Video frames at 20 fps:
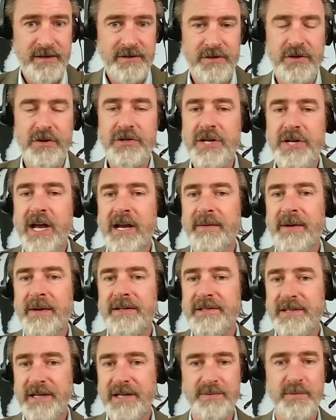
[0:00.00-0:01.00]
So you're talking
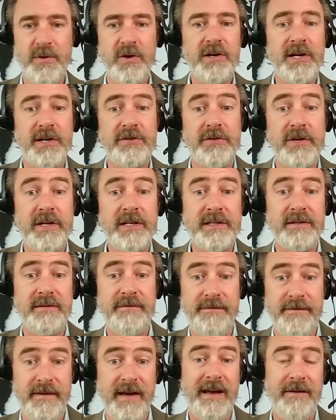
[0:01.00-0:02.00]
about six more countries,
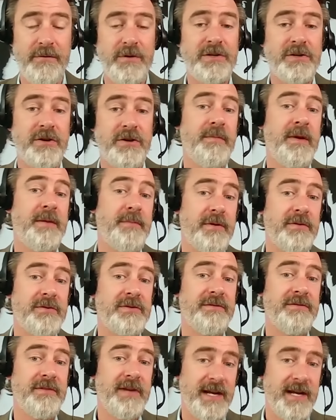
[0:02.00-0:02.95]
five which are members